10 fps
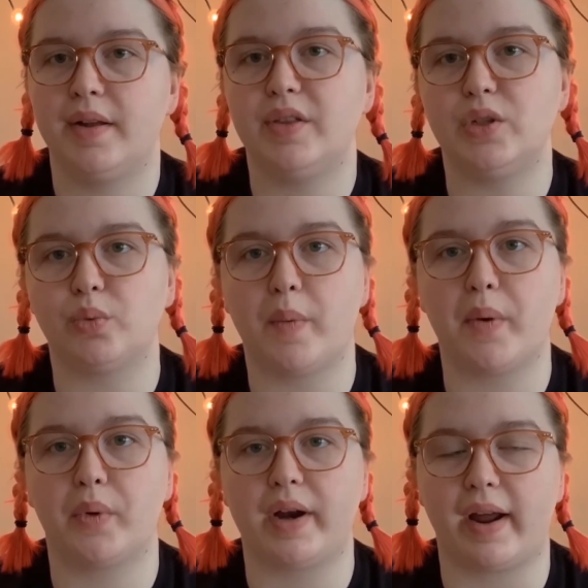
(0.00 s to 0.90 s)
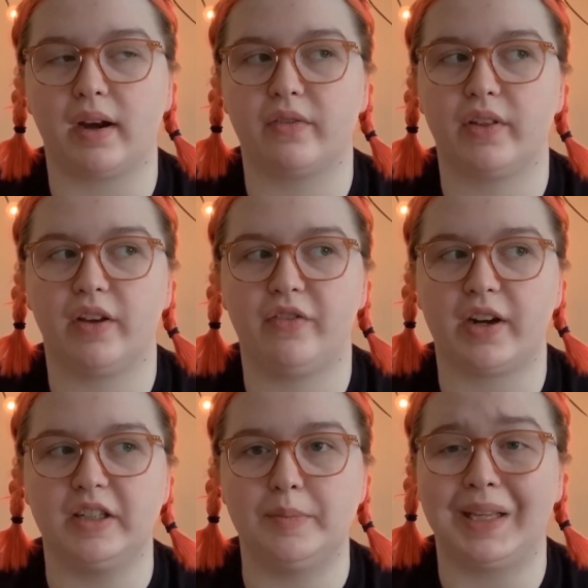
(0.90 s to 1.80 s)
these women were negatively
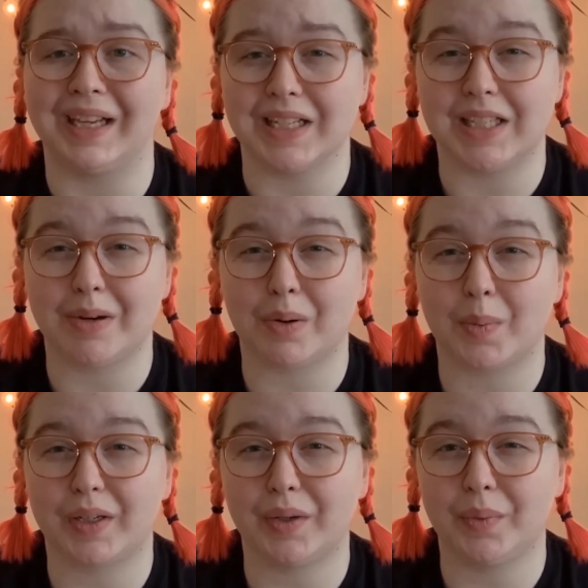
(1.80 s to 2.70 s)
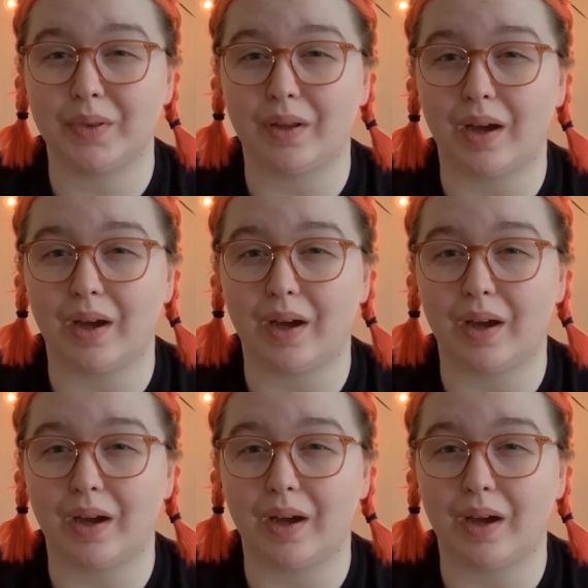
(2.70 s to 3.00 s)
affected because they were working with